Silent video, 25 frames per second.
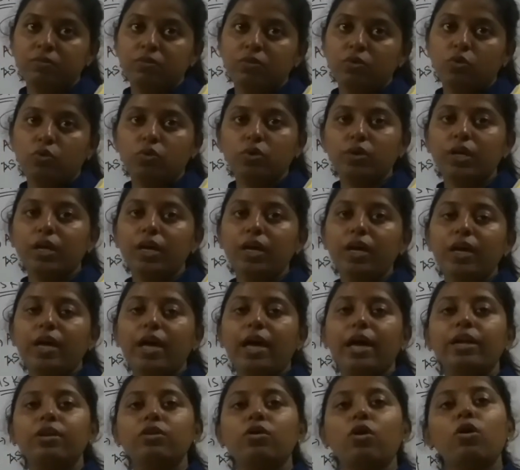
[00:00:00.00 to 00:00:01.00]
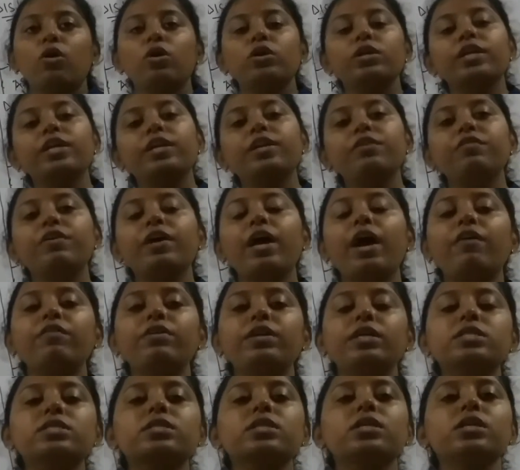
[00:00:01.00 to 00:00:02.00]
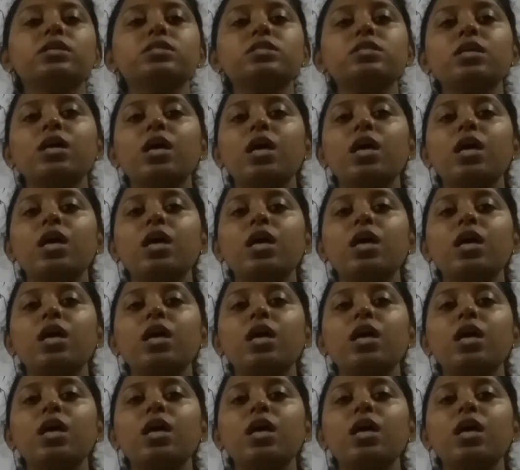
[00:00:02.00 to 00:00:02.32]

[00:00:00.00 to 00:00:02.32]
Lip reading: Okay, and already we have discussed